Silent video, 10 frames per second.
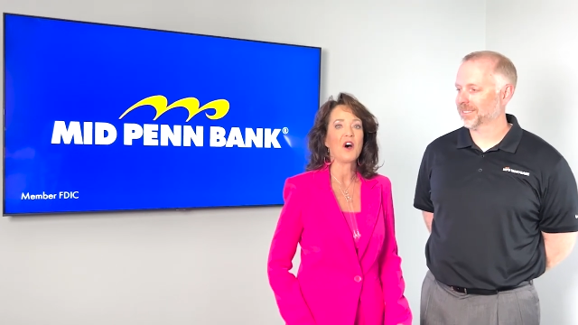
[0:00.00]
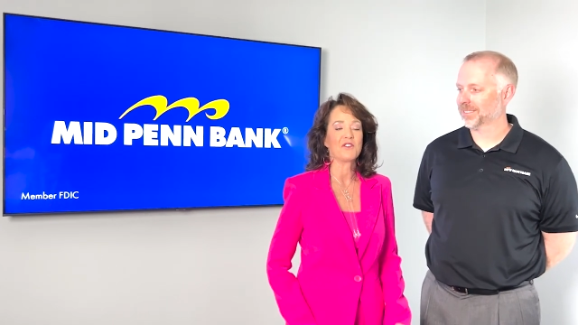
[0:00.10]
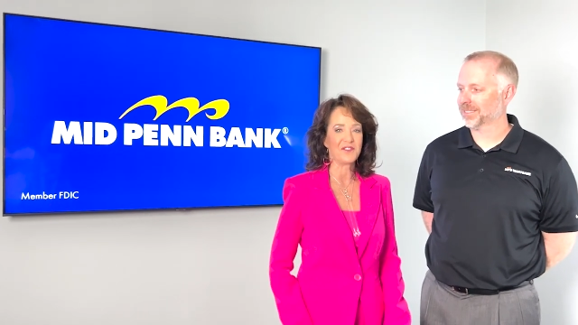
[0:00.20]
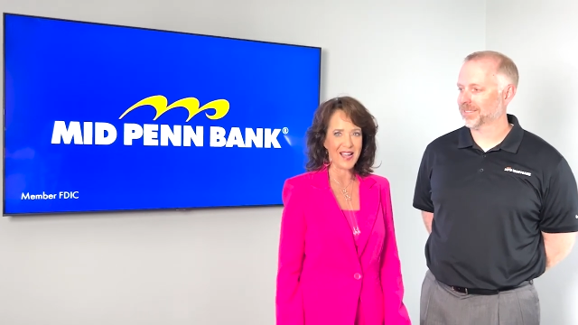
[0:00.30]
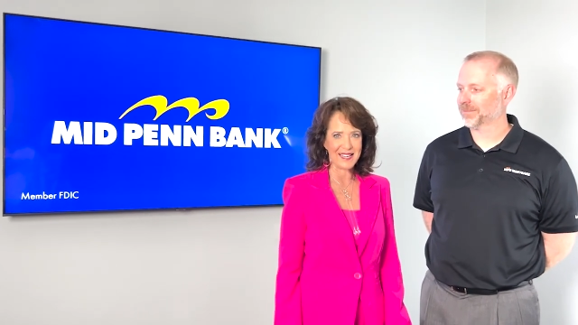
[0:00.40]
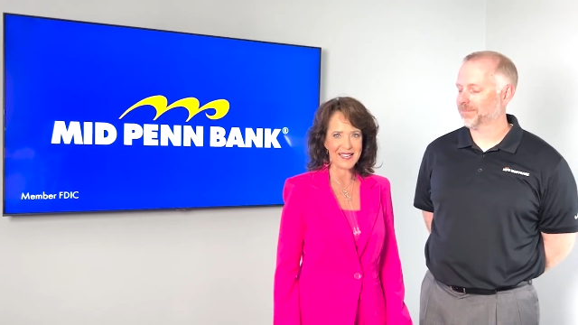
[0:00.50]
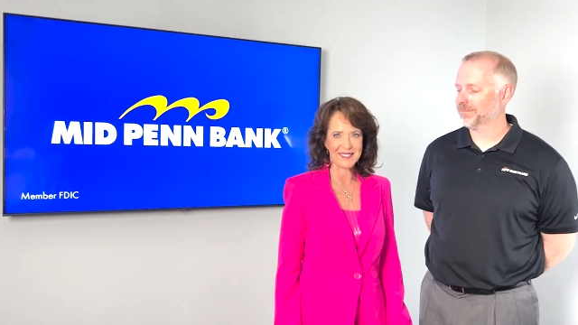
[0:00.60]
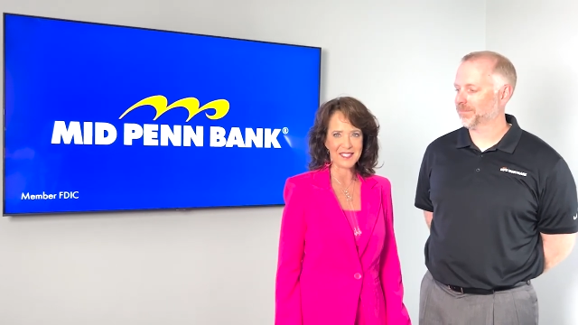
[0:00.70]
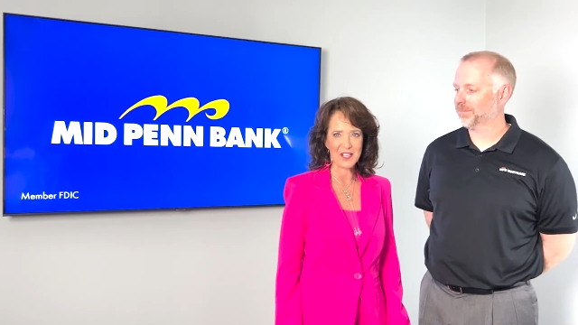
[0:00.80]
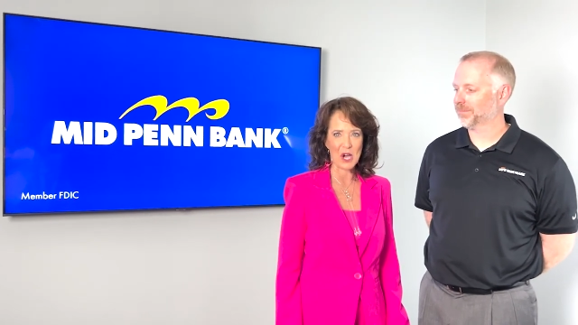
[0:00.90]

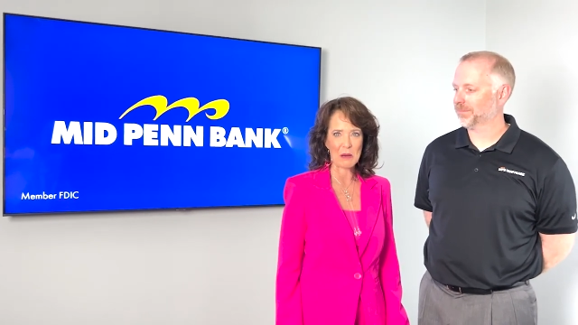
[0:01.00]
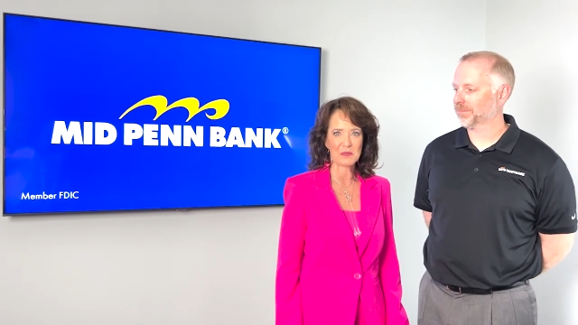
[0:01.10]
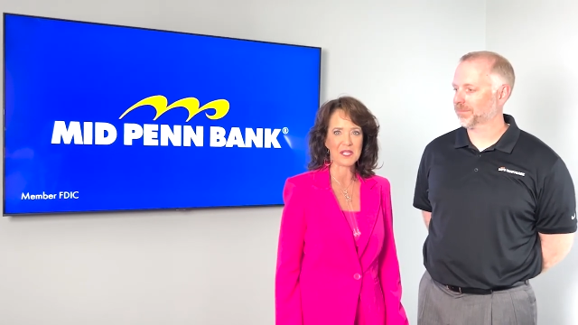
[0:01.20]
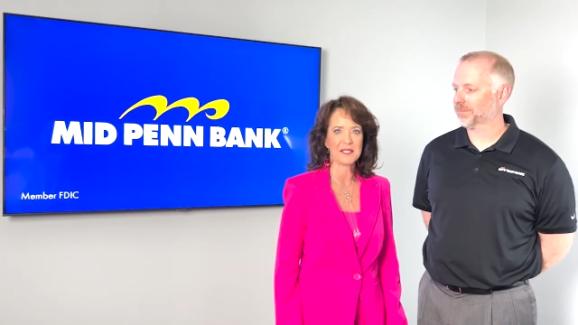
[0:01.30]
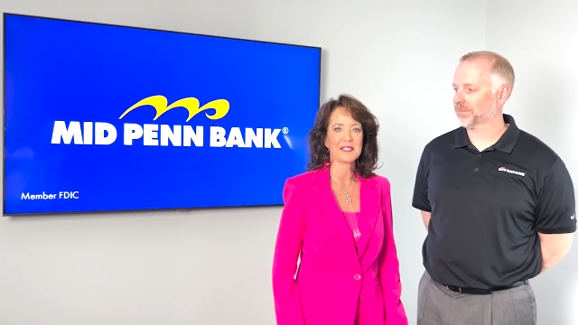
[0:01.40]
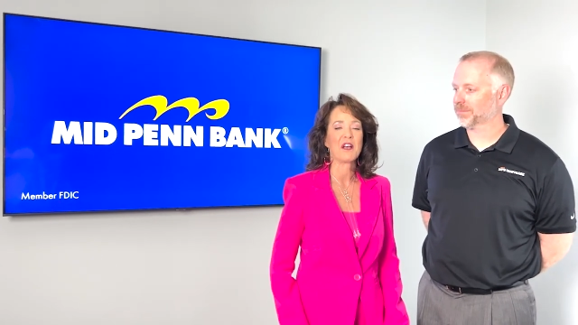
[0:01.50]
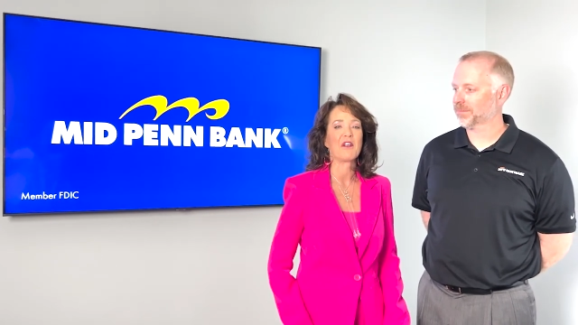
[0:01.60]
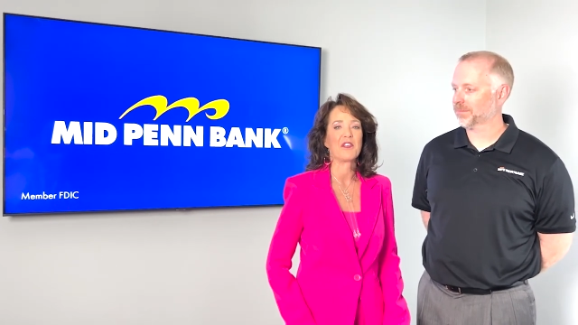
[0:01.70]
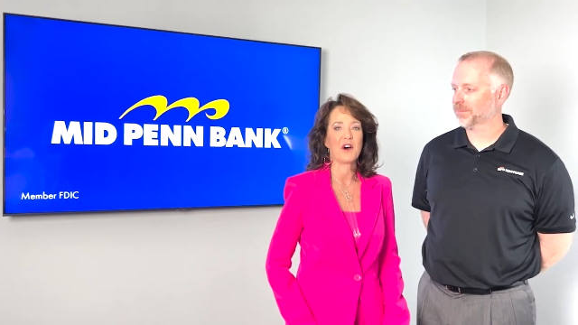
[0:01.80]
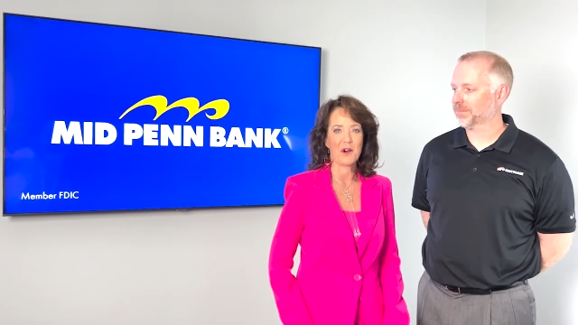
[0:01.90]
Speaker 1: financing options, the
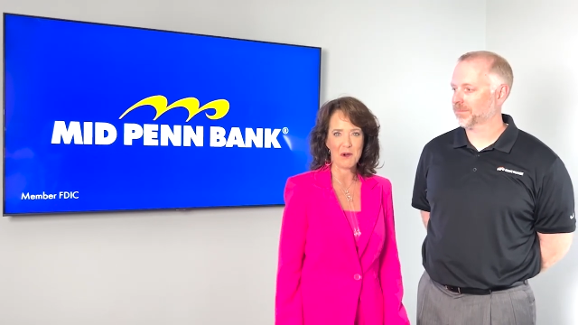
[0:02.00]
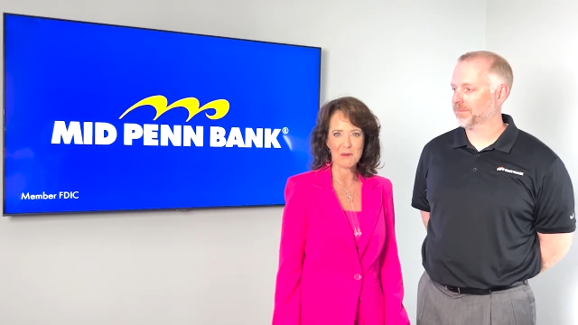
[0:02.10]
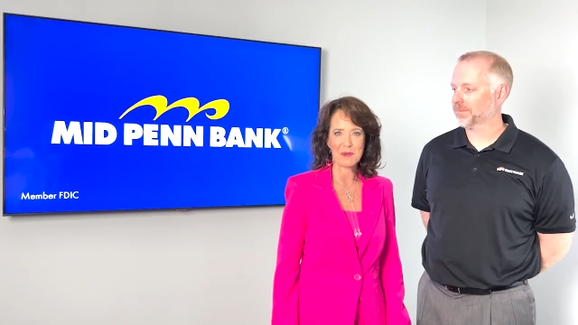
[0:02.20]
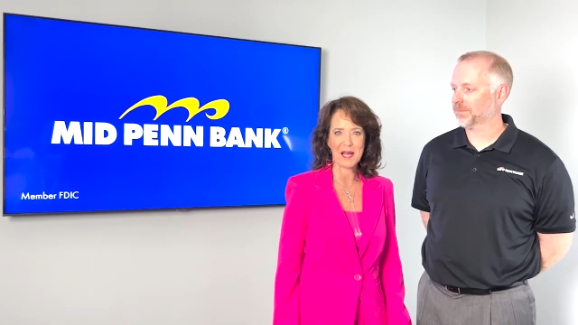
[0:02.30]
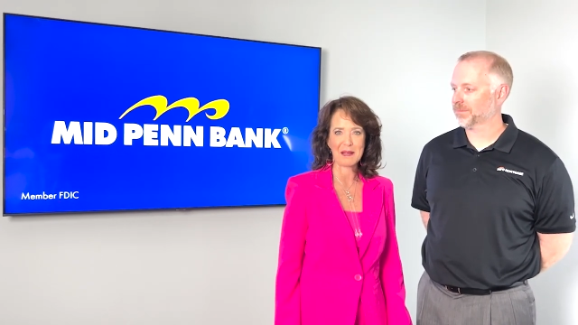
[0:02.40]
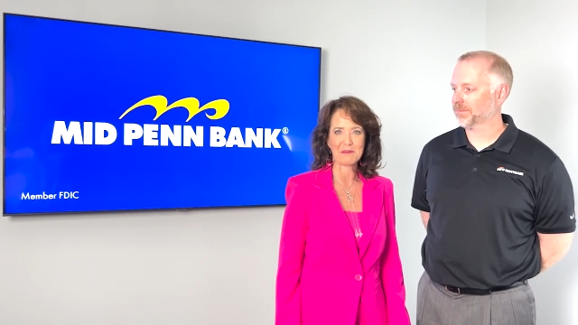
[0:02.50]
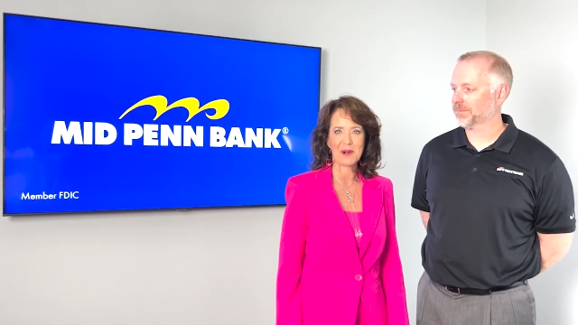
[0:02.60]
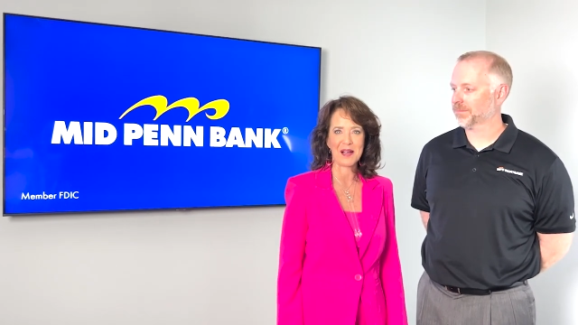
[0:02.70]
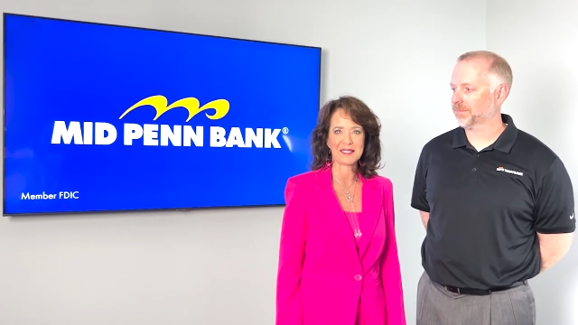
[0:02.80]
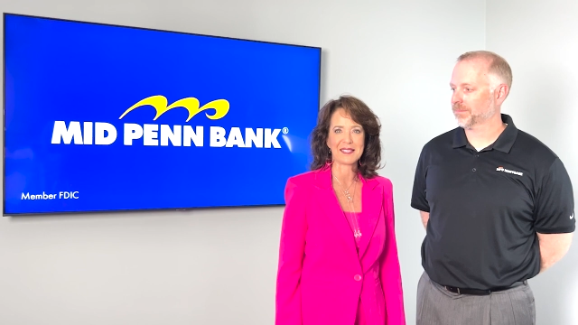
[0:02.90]
home buying
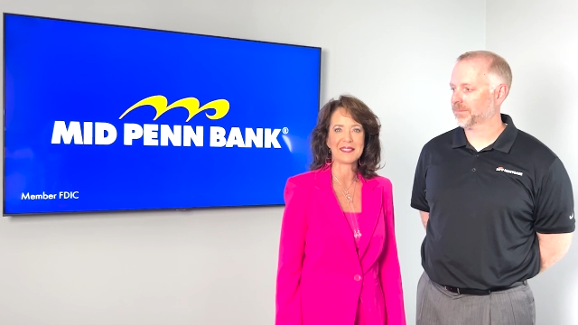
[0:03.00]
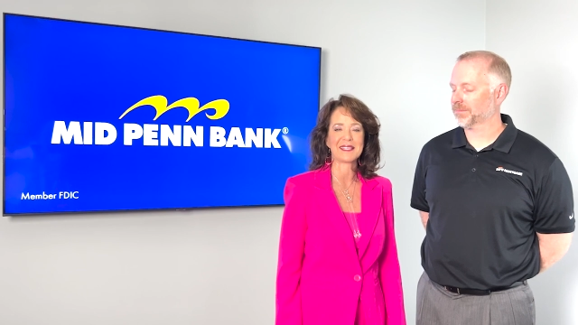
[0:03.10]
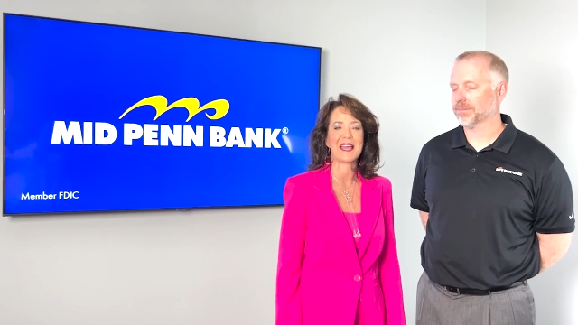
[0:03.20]
process,